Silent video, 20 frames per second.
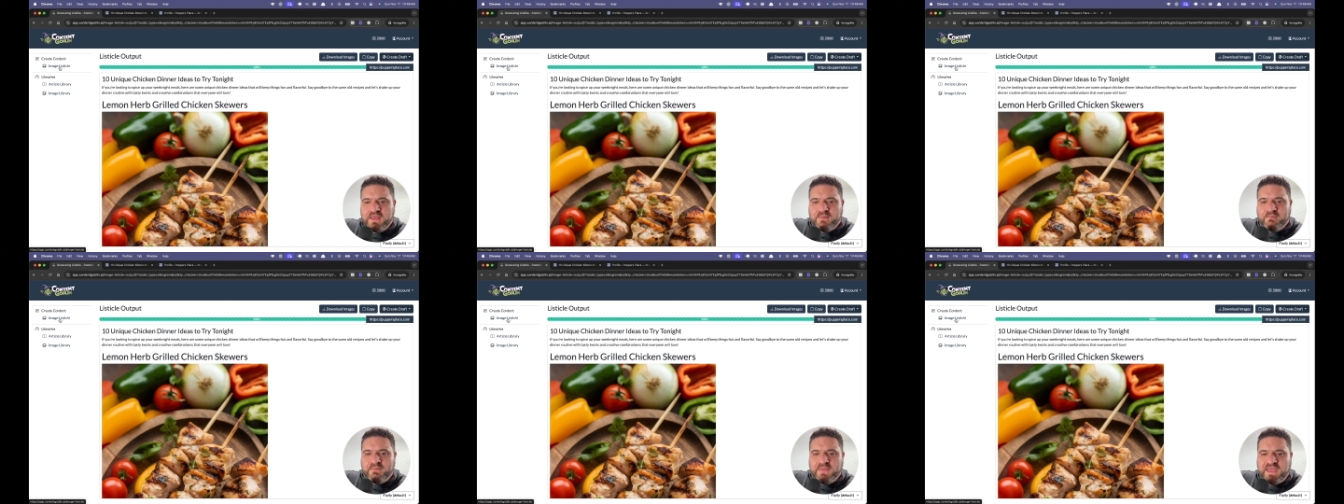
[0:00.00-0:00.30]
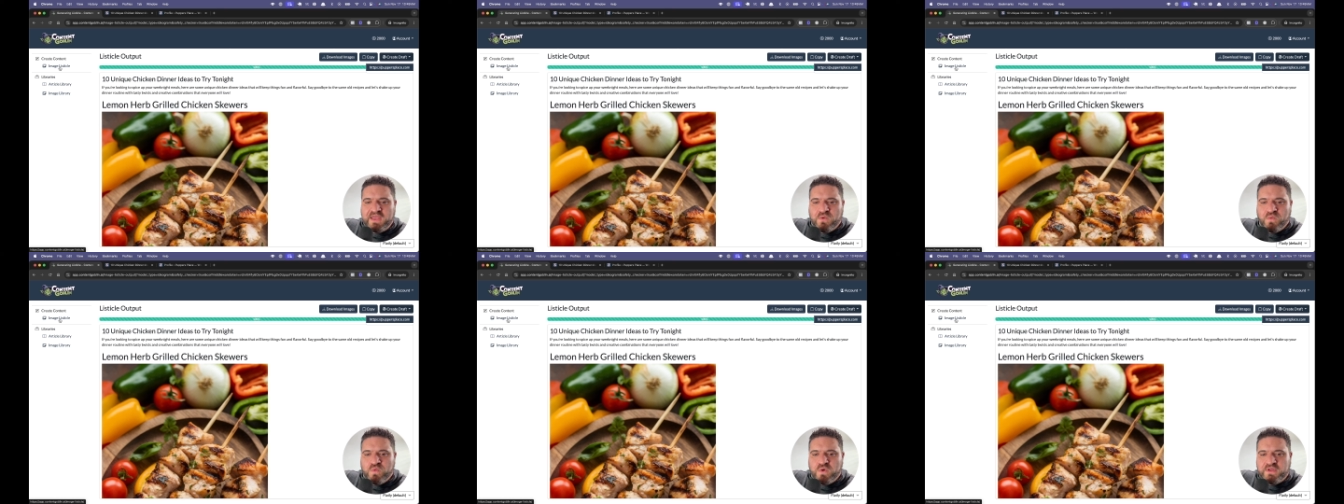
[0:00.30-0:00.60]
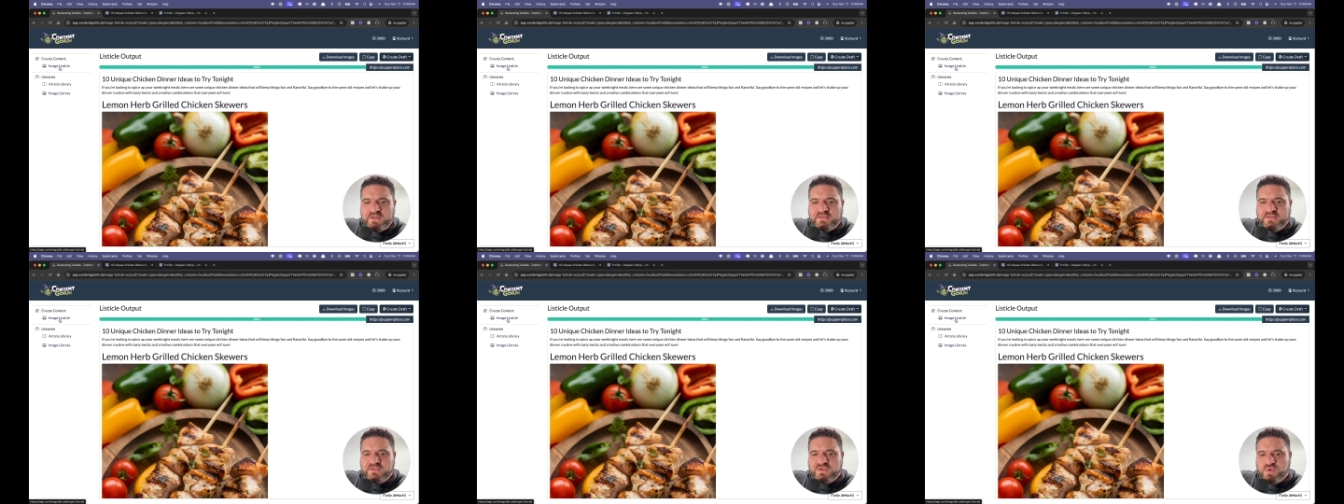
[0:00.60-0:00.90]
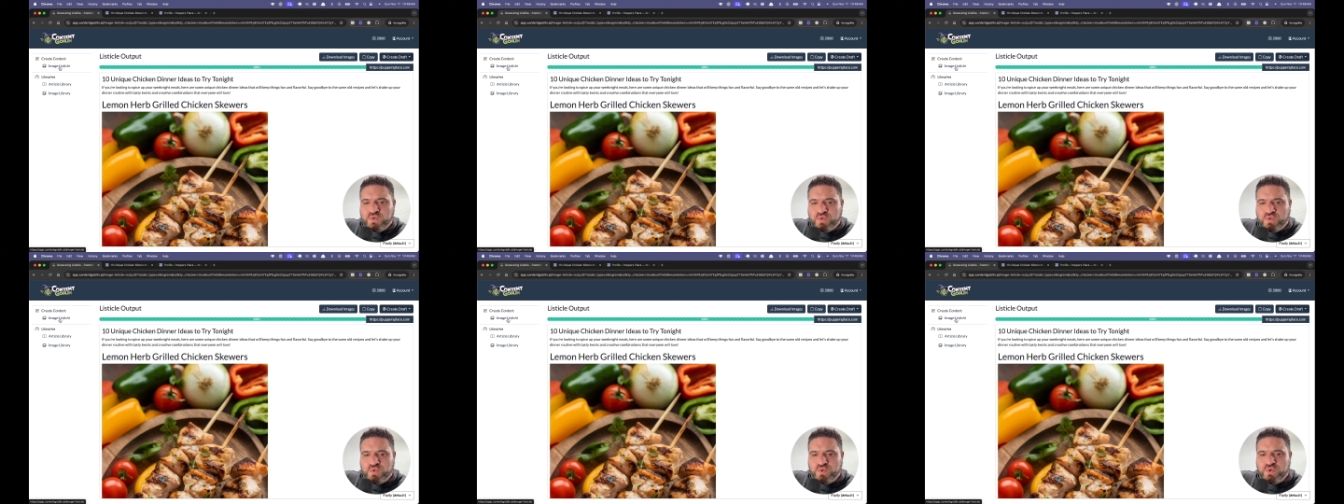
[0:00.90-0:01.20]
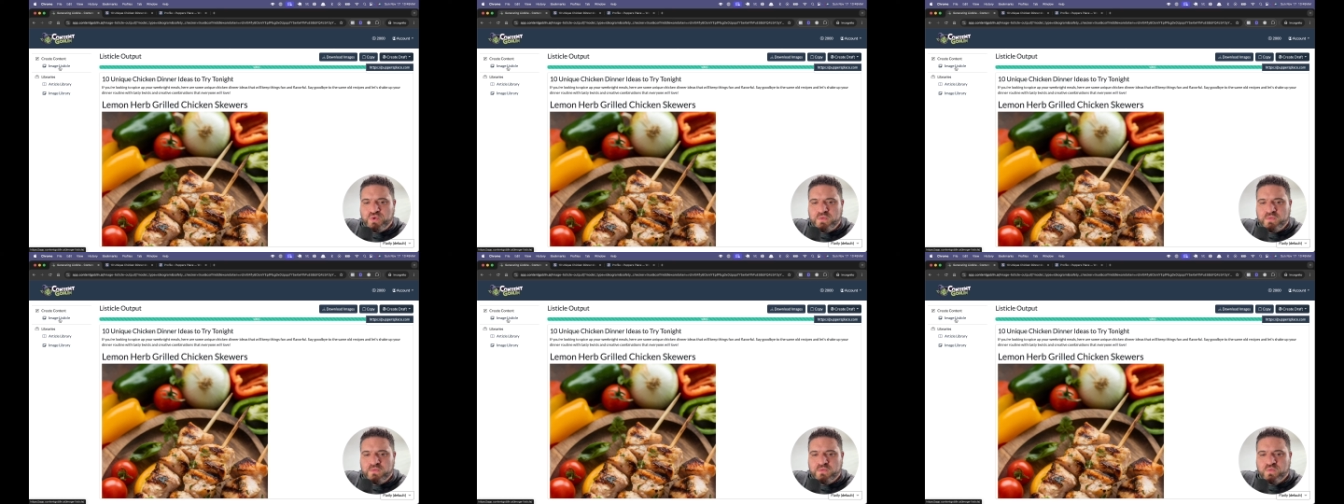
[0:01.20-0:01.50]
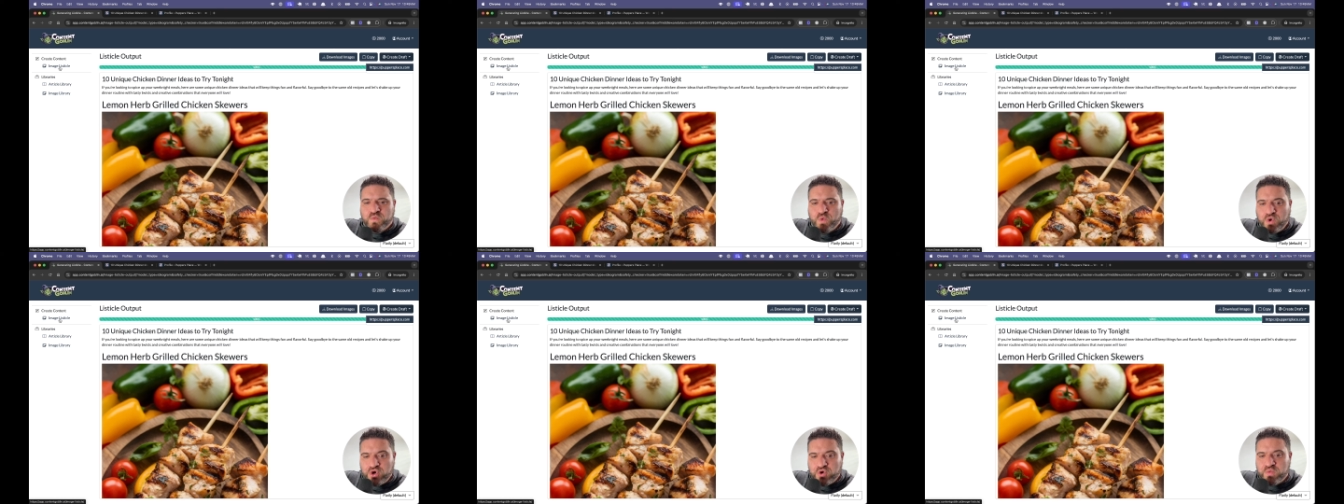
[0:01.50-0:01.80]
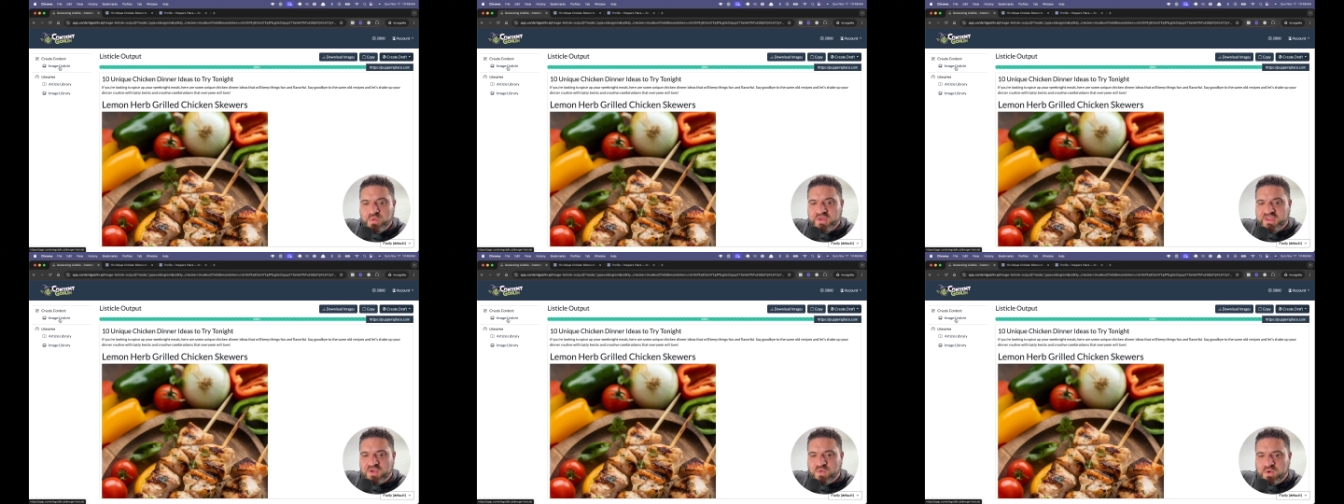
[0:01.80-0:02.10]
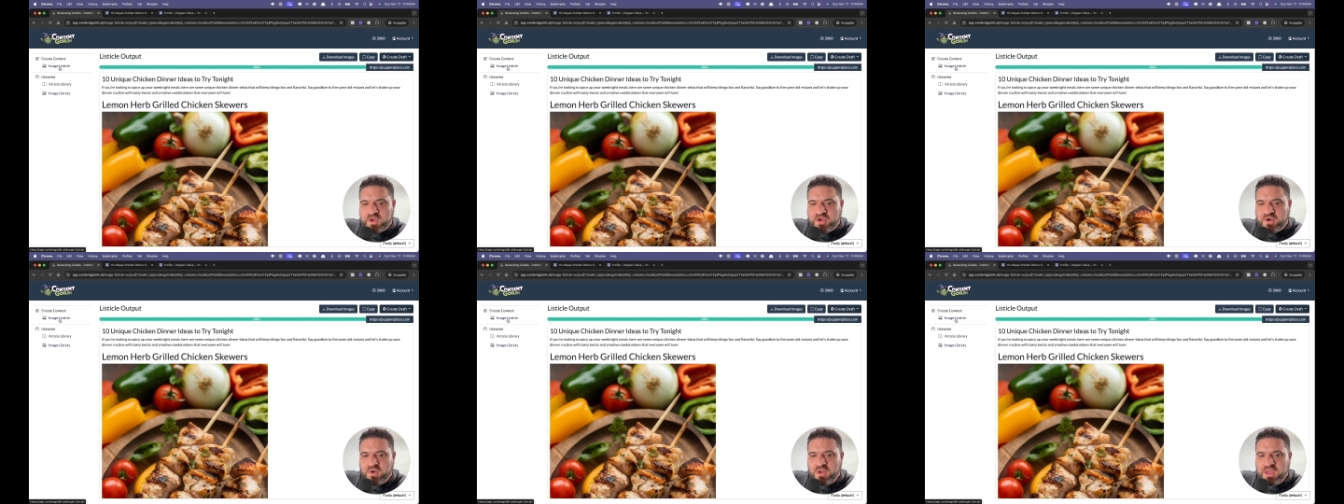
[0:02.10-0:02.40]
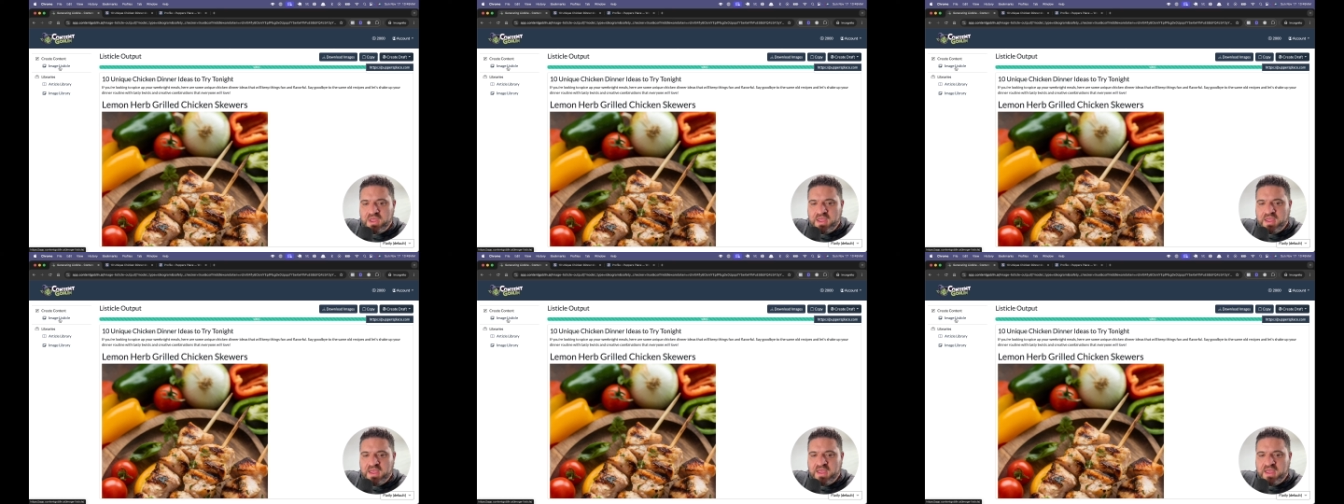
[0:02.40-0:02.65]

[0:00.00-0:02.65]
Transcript: make one tool work really well.